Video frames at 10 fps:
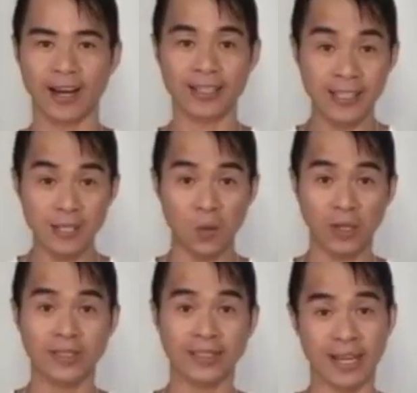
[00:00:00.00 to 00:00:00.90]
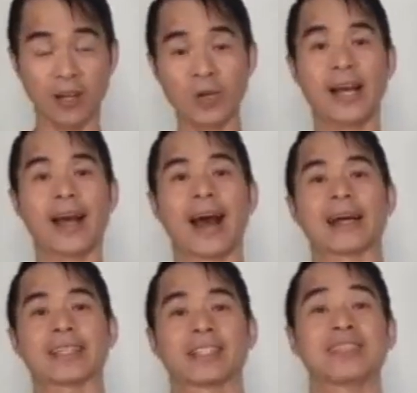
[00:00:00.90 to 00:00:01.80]
Season 1 down
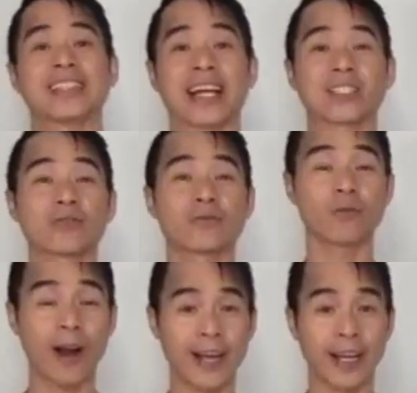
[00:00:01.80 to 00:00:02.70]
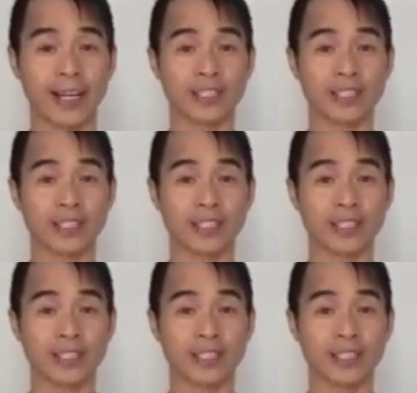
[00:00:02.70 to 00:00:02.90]
as of next Friday.